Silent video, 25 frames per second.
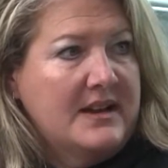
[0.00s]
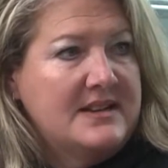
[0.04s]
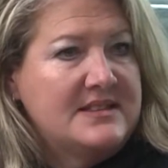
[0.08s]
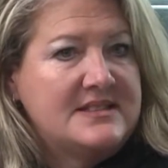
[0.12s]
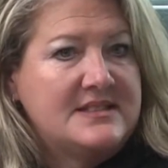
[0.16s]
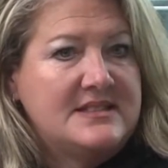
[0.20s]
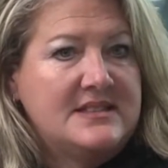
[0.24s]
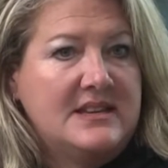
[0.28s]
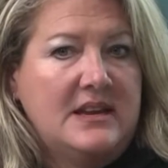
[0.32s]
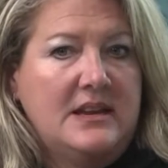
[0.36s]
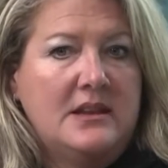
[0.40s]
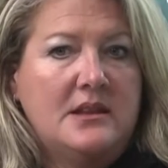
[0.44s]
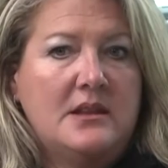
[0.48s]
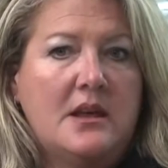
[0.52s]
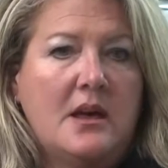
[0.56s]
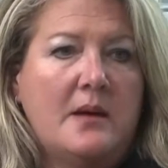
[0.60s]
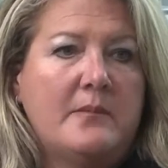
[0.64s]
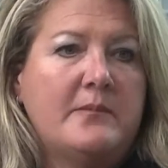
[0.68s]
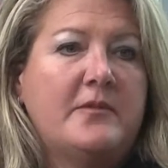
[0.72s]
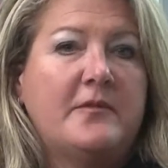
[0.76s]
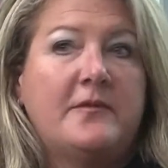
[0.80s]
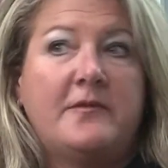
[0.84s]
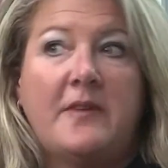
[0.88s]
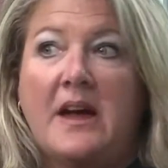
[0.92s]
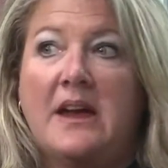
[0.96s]
I seen
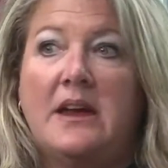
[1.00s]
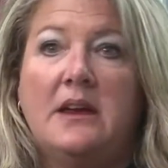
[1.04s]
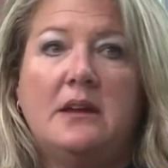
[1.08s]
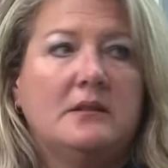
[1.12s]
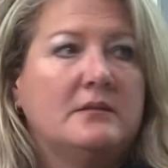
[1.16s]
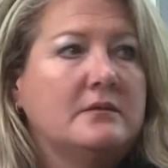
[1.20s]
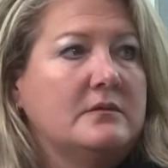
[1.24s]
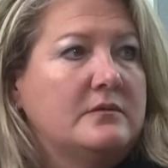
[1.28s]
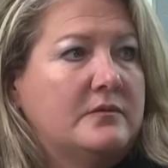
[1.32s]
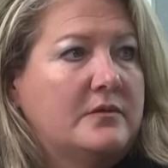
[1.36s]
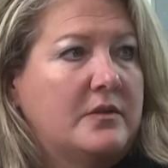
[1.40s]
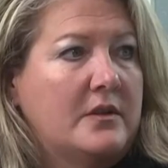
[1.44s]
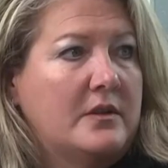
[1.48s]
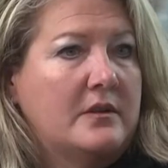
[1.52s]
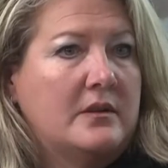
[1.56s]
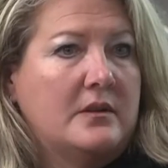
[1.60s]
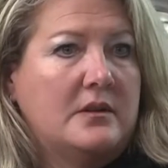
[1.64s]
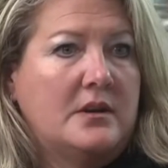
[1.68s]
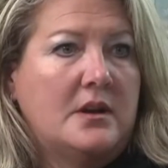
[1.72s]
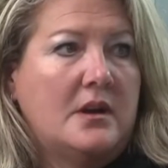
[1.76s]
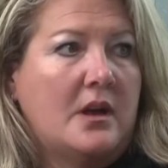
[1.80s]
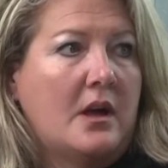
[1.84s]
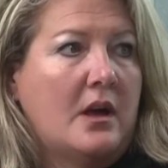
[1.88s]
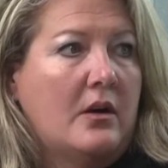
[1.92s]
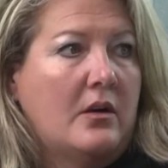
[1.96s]
them fight for the,
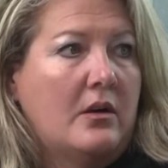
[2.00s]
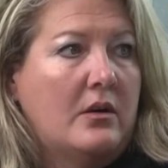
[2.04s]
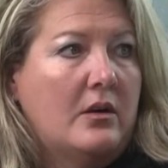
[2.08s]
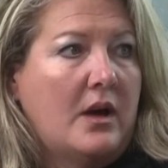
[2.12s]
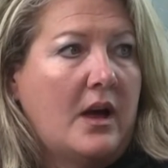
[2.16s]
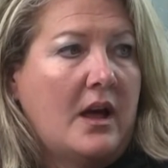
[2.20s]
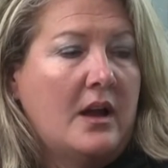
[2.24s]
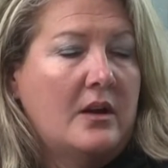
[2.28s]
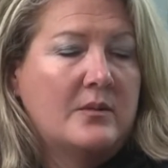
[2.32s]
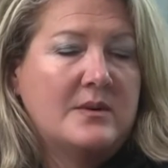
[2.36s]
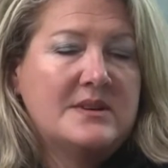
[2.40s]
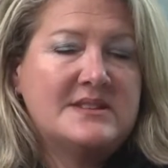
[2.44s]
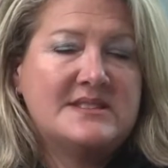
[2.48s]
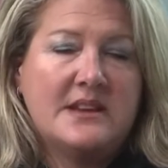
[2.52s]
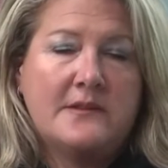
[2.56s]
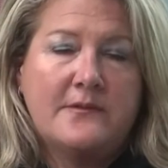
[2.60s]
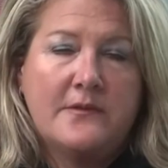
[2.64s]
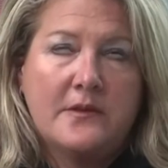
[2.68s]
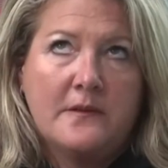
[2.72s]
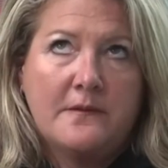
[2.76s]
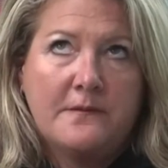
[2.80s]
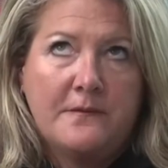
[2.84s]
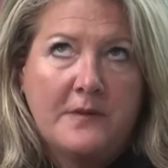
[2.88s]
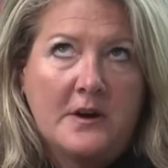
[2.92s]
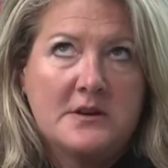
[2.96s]
I don't want to say
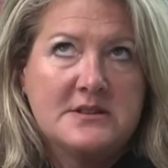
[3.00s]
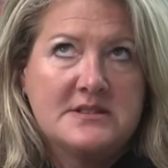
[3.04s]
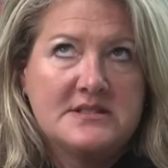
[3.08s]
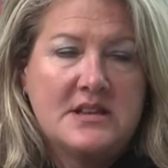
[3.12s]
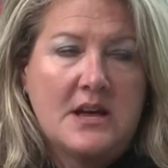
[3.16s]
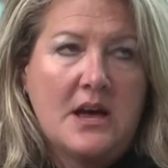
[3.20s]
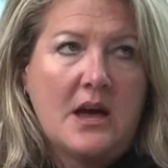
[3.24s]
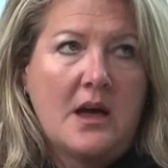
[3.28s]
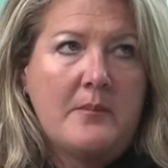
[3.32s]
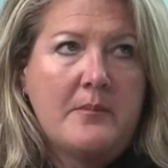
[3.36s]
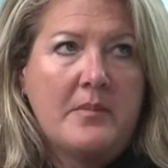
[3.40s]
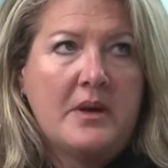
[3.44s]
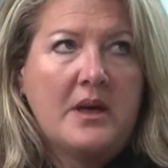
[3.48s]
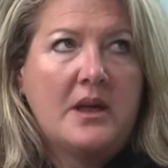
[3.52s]
for the first time,